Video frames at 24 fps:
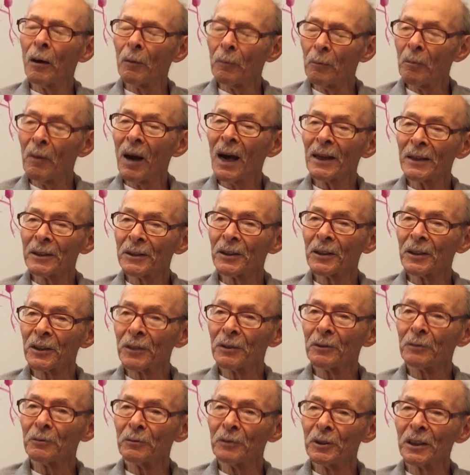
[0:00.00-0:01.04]
a monitor.
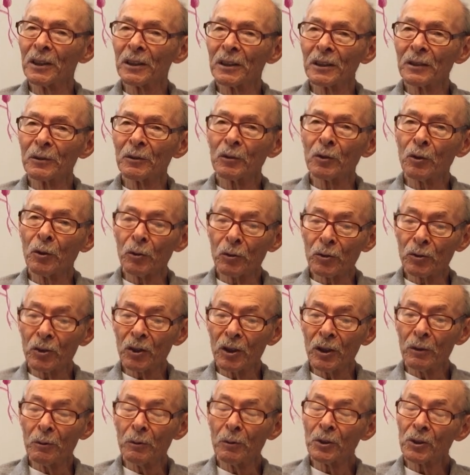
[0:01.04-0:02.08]
Really, of
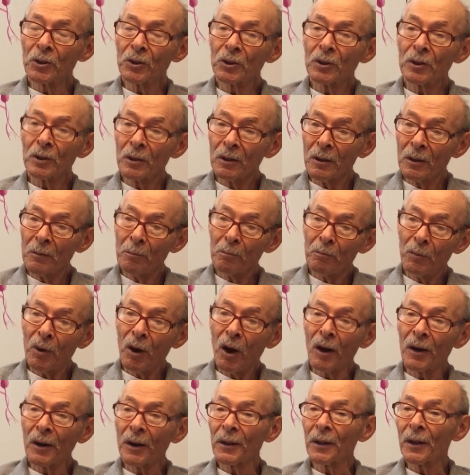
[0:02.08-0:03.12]
course, he was
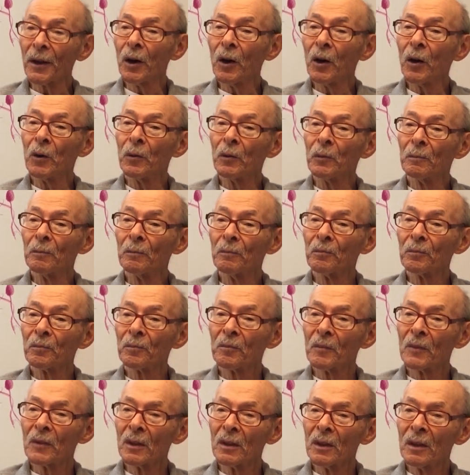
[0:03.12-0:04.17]
part of the home.
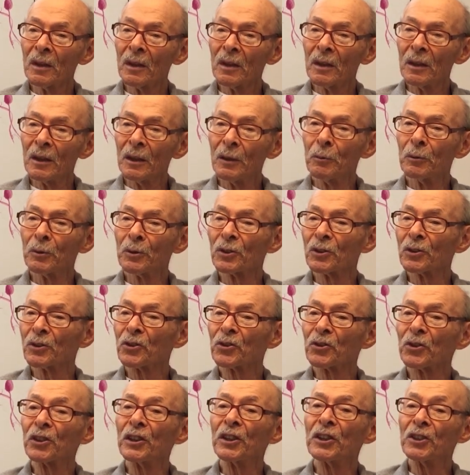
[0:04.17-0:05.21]
He was a
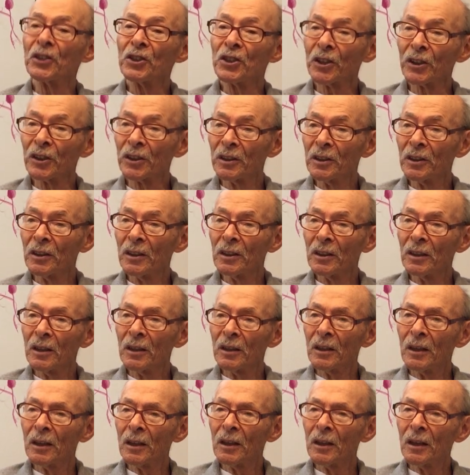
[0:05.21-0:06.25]
senior,
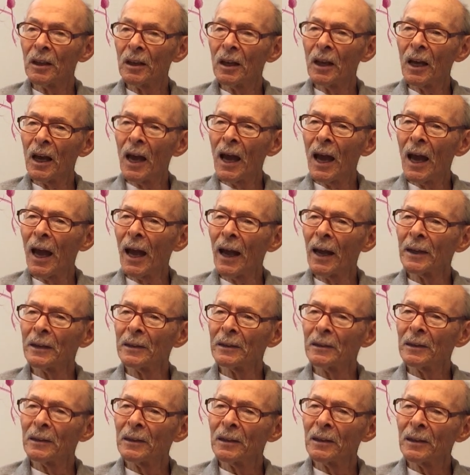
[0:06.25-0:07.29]

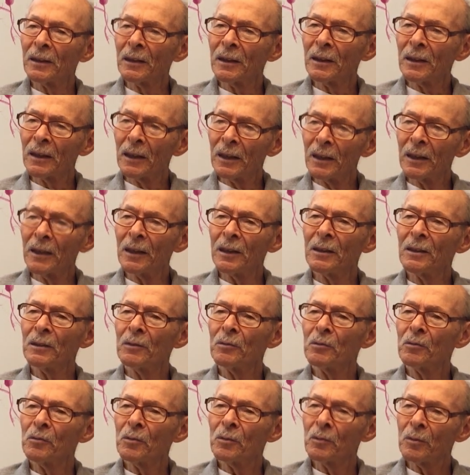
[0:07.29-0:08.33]
and
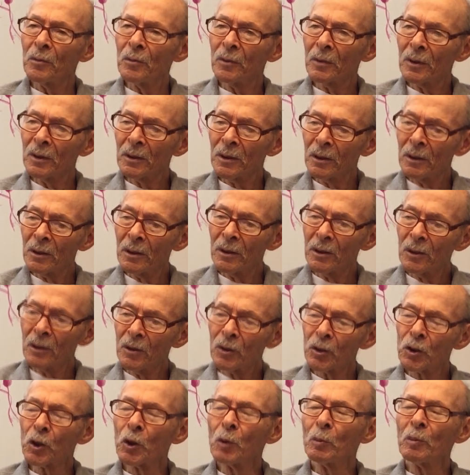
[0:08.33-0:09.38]
he
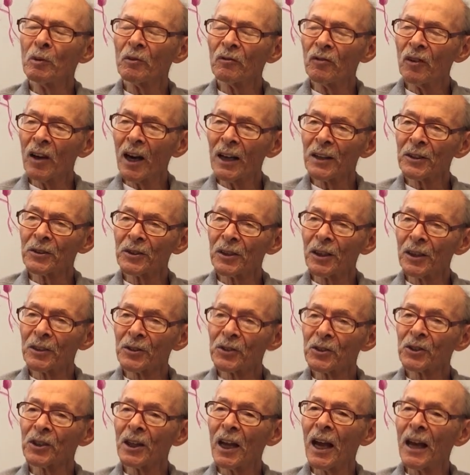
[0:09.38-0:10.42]
supervised
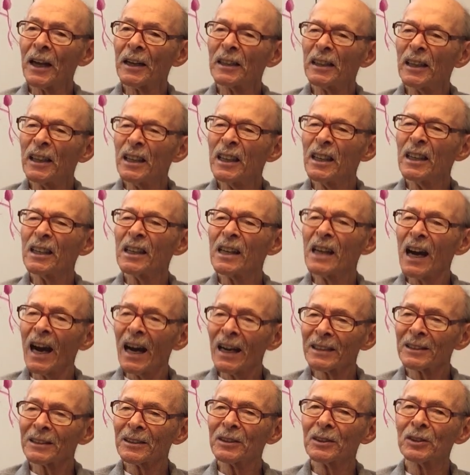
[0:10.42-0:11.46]
us, and he
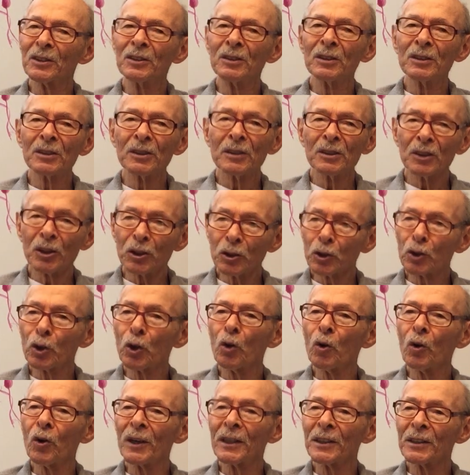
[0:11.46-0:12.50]
got the
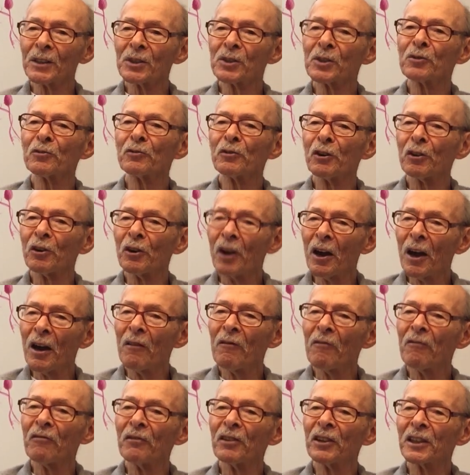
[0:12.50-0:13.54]
toys for
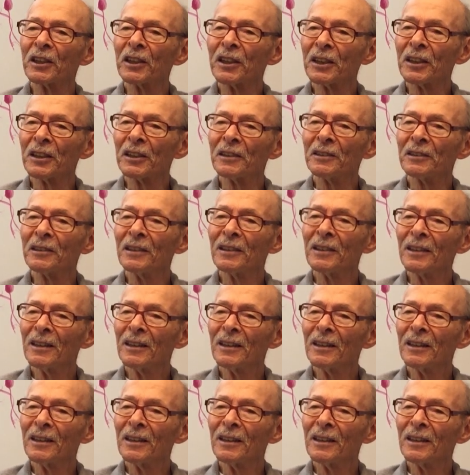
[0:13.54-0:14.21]
every kid.